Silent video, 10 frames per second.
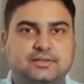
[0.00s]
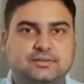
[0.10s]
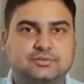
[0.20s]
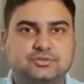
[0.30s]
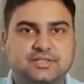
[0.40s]

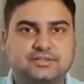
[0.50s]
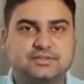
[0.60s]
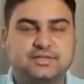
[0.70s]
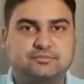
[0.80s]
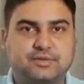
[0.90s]
To change
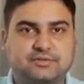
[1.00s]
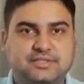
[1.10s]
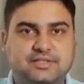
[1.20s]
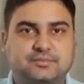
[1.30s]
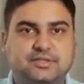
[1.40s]
the draft by 1
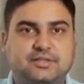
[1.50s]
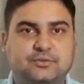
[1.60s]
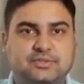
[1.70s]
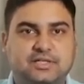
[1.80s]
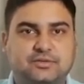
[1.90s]
centimeter,
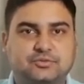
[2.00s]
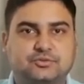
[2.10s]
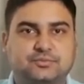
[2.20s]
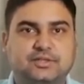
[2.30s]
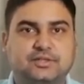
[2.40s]
how much cargo
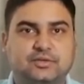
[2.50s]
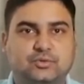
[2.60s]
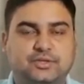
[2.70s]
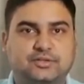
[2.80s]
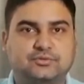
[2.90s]
should be
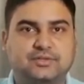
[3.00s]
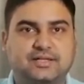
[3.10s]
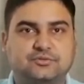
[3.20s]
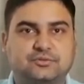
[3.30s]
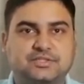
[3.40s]
loaded? So that
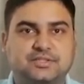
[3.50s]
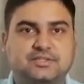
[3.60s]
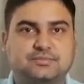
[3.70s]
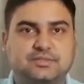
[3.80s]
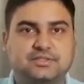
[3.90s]
is known as
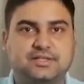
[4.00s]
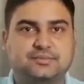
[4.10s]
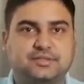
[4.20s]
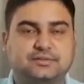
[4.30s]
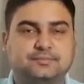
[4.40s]
tons per
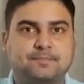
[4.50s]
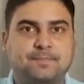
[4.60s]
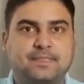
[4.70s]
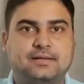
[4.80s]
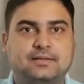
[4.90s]
centimeter.
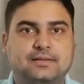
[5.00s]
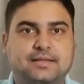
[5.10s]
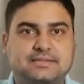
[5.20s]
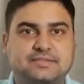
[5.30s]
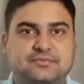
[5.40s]

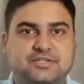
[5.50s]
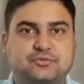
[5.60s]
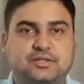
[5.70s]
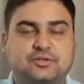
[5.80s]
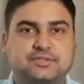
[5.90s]
Next is
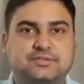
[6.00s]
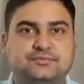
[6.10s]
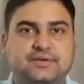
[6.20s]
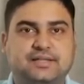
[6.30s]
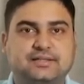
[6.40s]
freshwater allowance.
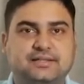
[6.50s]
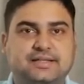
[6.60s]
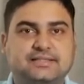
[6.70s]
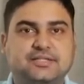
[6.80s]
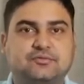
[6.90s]
When the
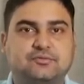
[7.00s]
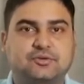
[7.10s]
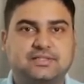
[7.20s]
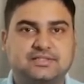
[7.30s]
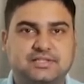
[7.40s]
density of the
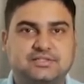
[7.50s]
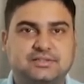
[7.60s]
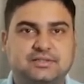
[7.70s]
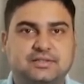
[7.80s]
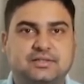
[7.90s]
water is
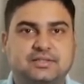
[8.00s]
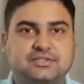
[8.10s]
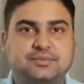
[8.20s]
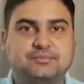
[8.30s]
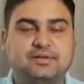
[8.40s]
changing, the
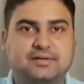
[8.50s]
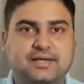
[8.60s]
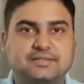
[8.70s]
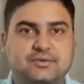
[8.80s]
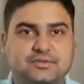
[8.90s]
ship will
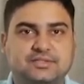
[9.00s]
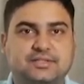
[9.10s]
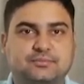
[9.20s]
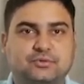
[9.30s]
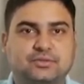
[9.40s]
rise or
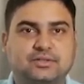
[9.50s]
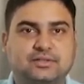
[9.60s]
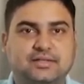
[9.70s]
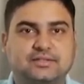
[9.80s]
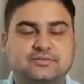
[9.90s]
sink more.
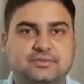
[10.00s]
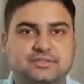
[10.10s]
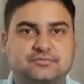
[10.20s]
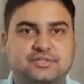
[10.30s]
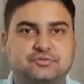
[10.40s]
That is known
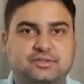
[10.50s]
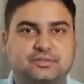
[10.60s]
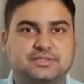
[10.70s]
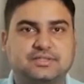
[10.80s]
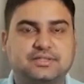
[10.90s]
as the freshwater
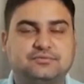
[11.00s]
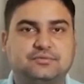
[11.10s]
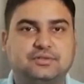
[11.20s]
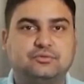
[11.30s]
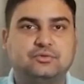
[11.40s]
allowance. If you
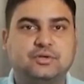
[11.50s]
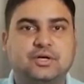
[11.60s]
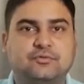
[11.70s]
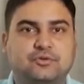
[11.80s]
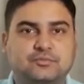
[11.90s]
will go
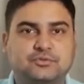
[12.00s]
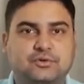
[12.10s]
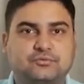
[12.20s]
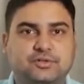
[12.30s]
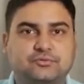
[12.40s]
from
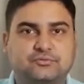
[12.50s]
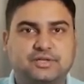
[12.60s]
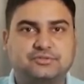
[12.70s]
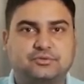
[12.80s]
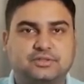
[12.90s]
salt water to
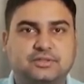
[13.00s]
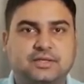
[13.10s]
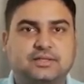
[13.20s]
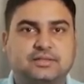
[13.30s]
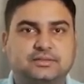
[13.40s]
freshwater,
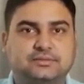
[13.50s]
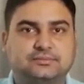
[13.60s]
the